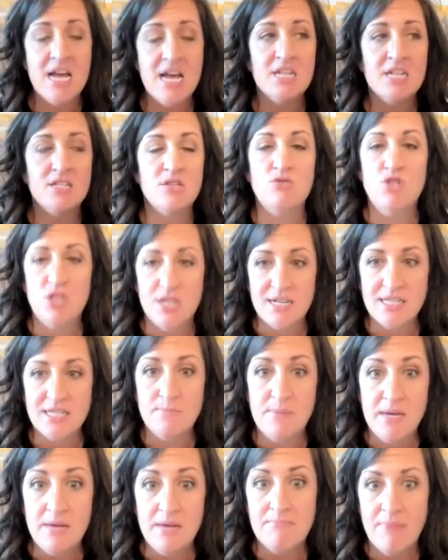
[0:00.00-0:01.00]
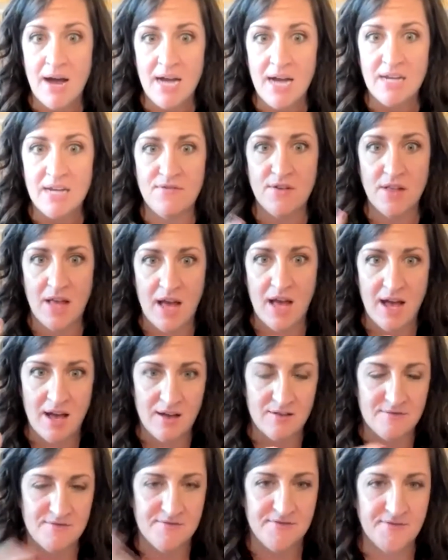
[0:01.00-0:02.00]
So just be mindful
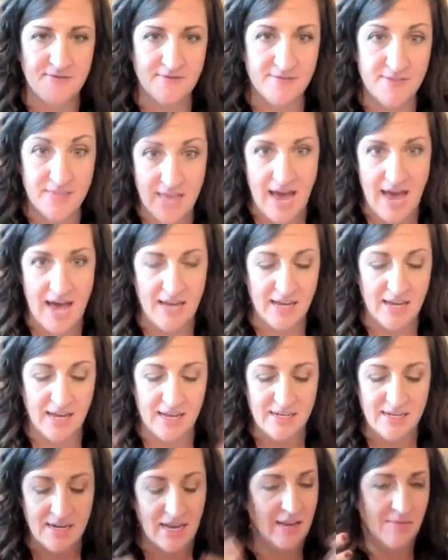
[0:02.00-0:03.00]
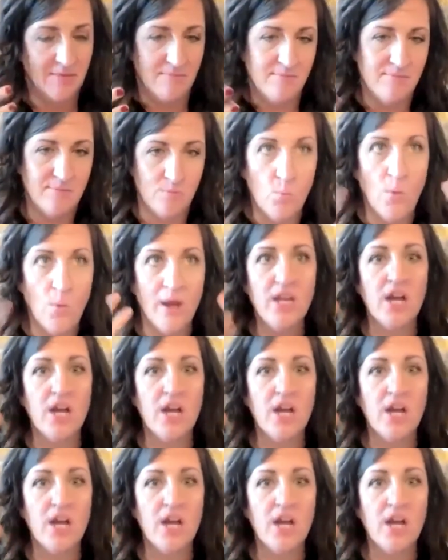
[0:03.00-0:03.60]
of that in when